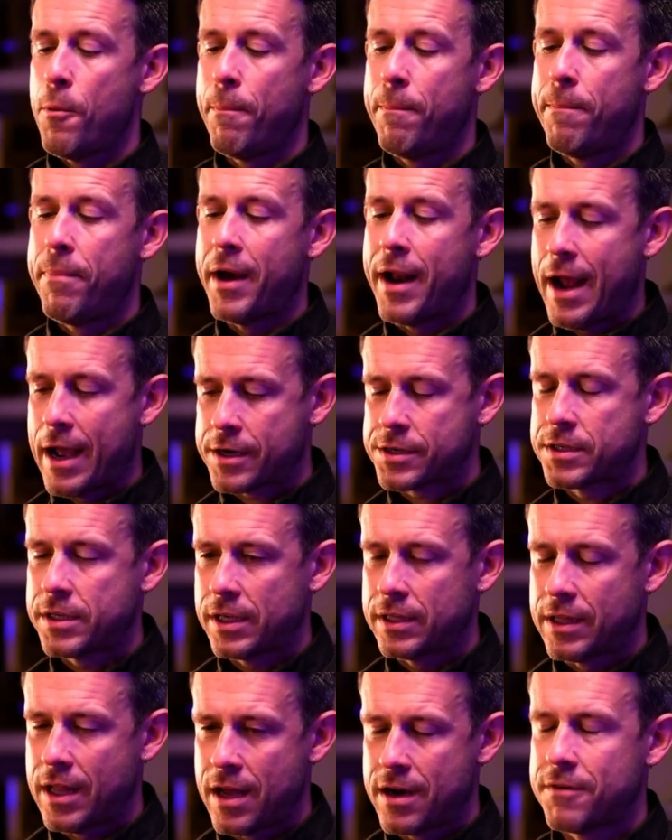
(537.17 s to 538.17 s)
But actually, a
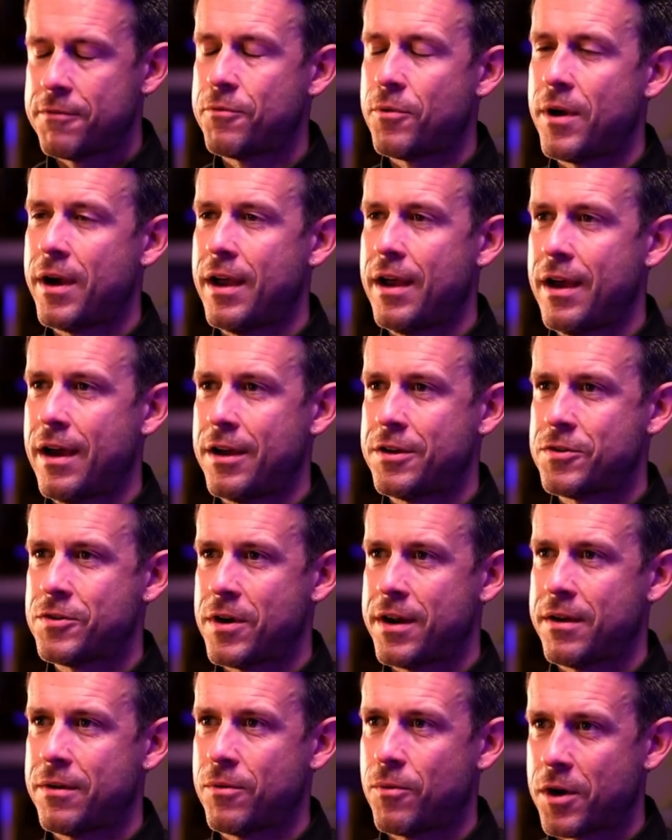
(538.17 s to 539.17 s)
lot of what I try
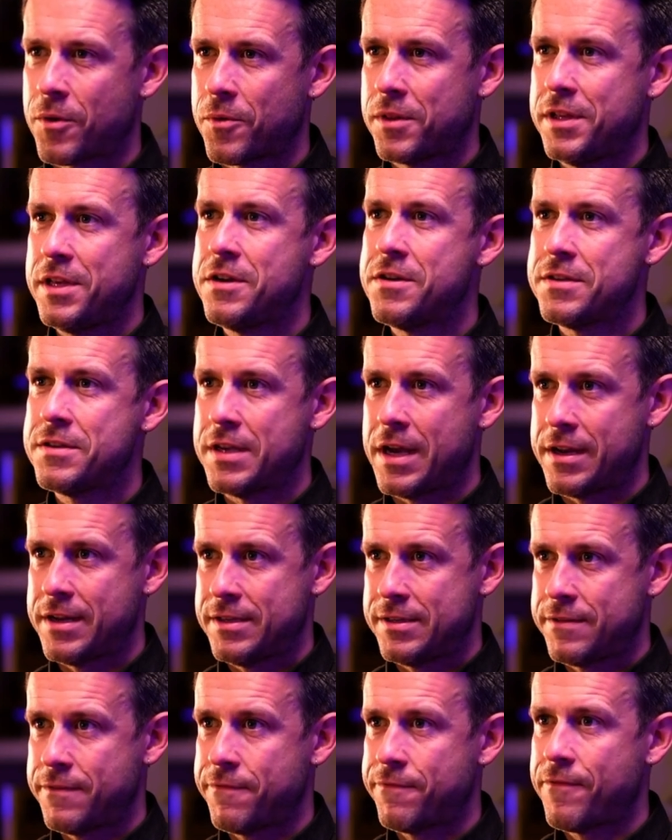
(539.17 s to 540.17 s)
to work with leaders on
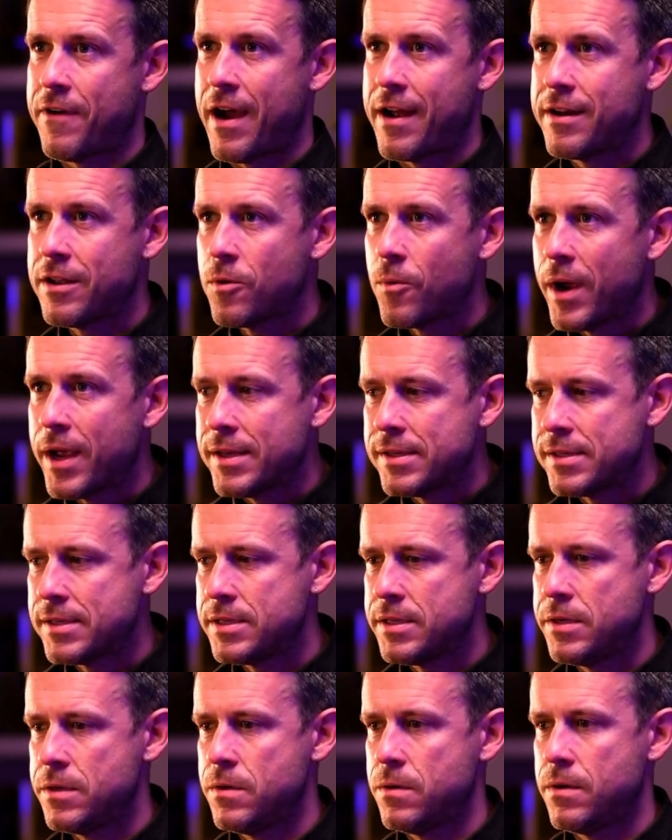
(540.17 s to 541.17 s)
is finding ways
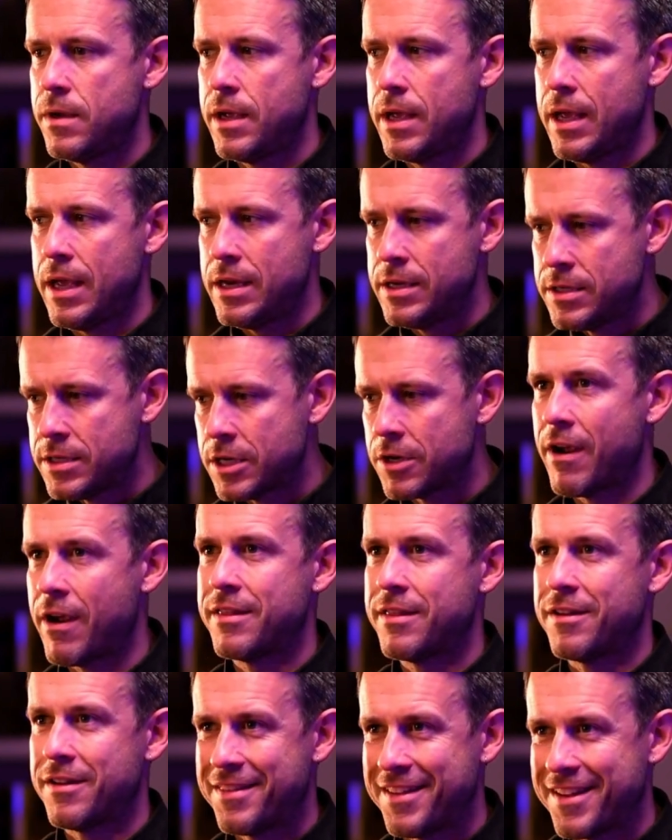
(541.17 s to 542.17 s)
to
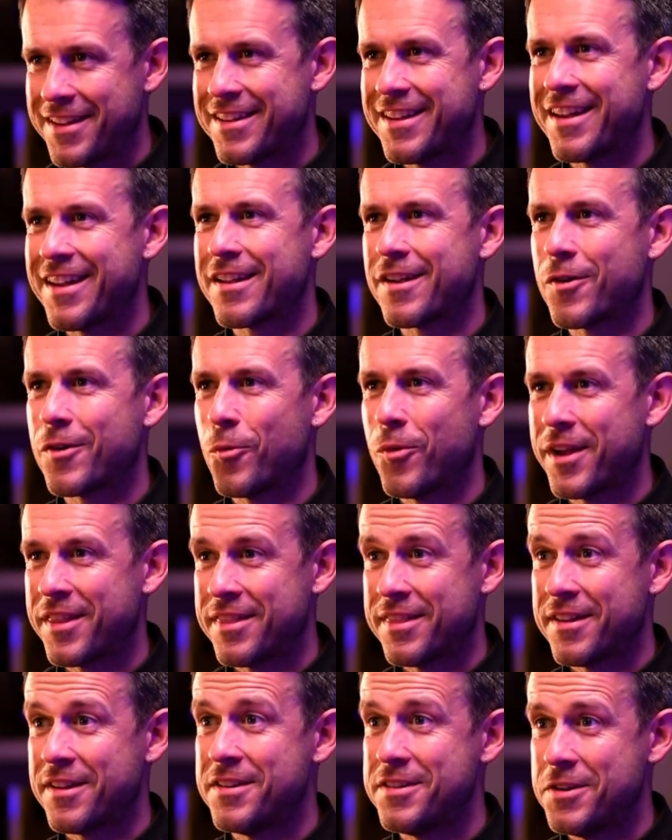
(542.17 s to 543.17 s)
integrate their thinking with
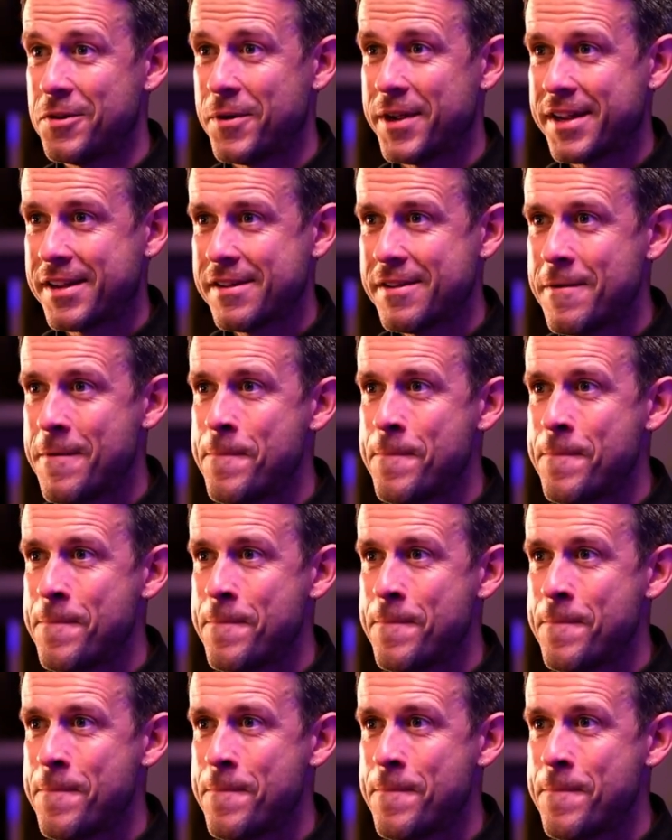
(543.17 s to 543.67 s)
their doing,